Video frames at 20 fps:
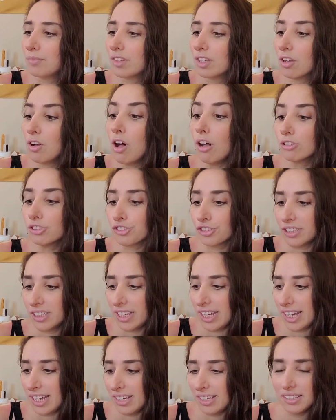cauldron
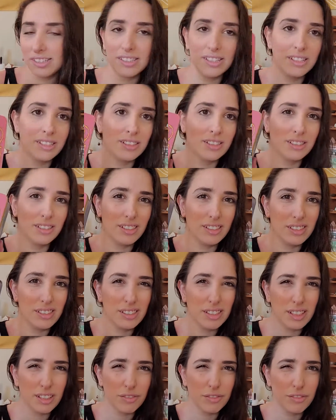cakes, and it's
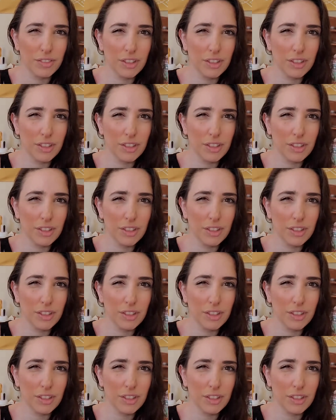like